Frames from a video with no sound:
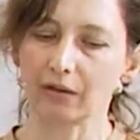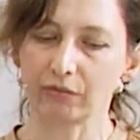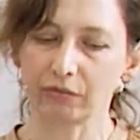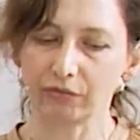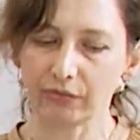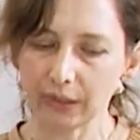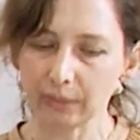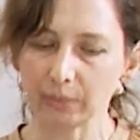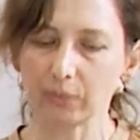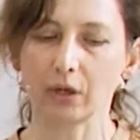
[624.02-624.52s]

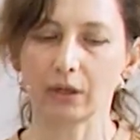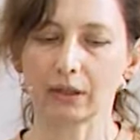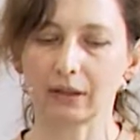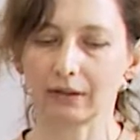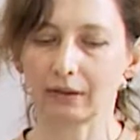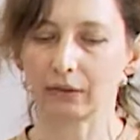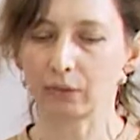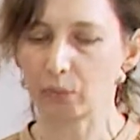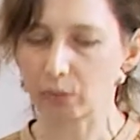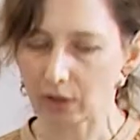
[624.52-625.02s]
V model,
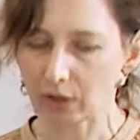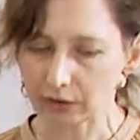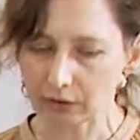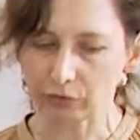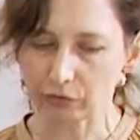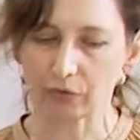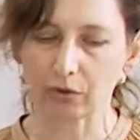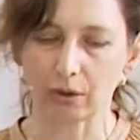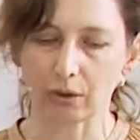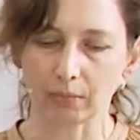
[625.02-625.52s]
the
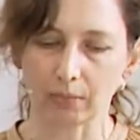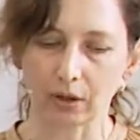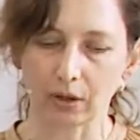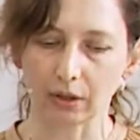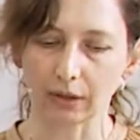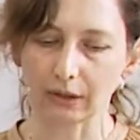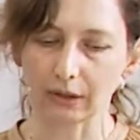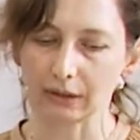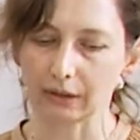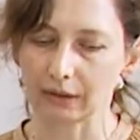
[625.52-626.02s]
waterfall
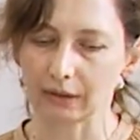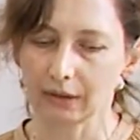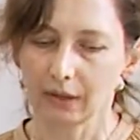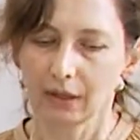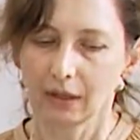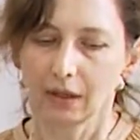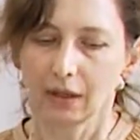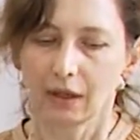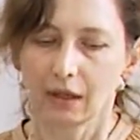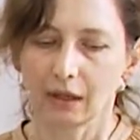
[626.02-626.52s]
model,
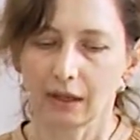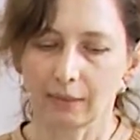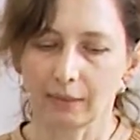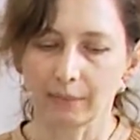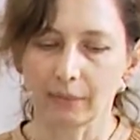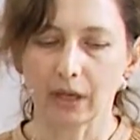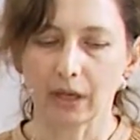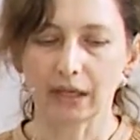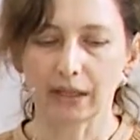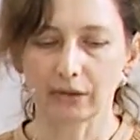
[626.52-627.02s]

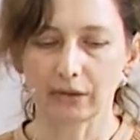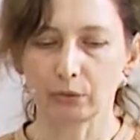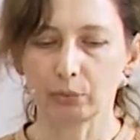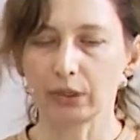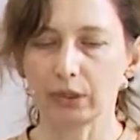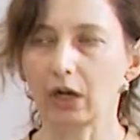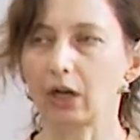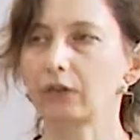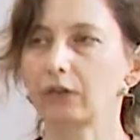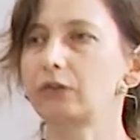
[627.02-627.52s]
and
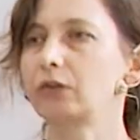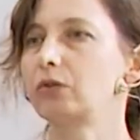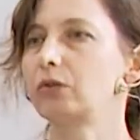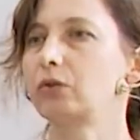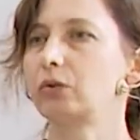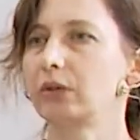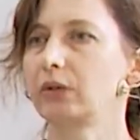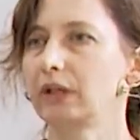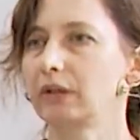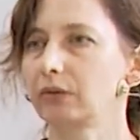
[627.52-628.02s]
we also
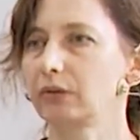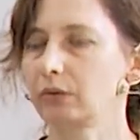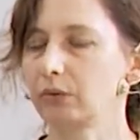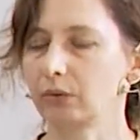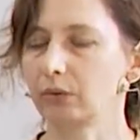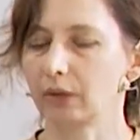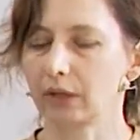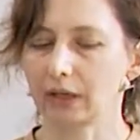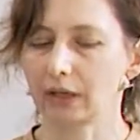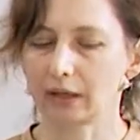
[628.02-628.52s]
took
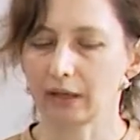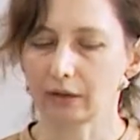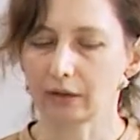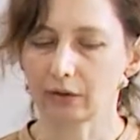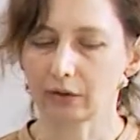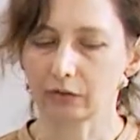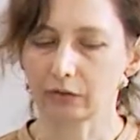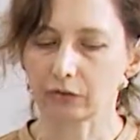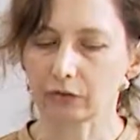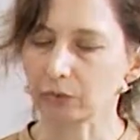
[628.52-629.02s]
into
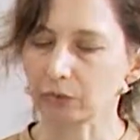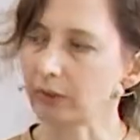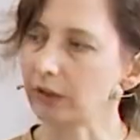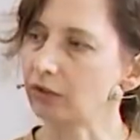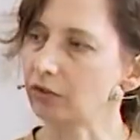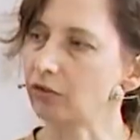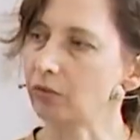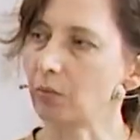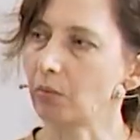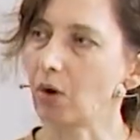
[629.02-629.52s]

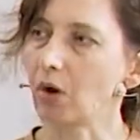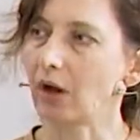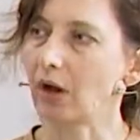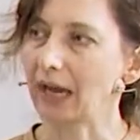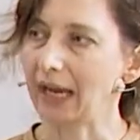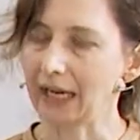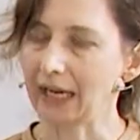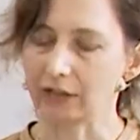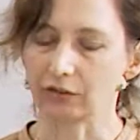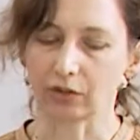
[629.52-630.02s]
consideration more
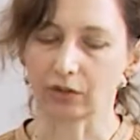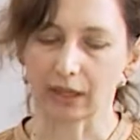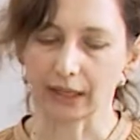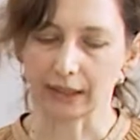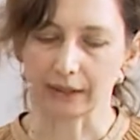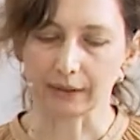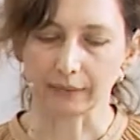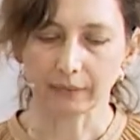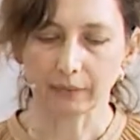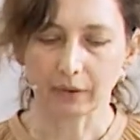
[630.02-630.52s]

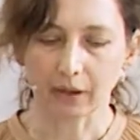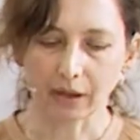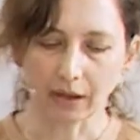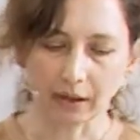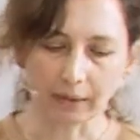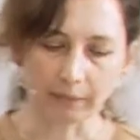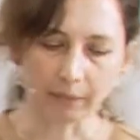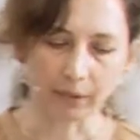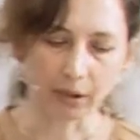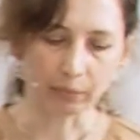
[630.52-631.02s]
agile
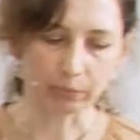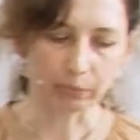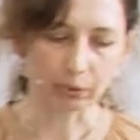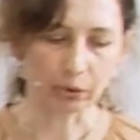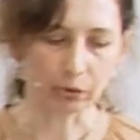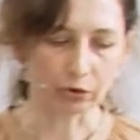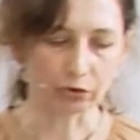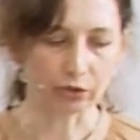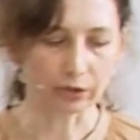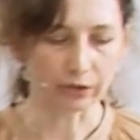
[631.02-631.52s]

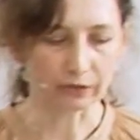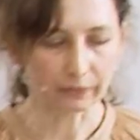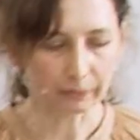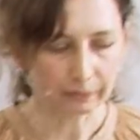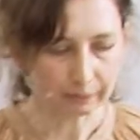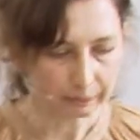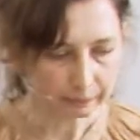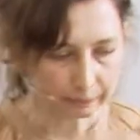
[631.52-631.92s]
approaches.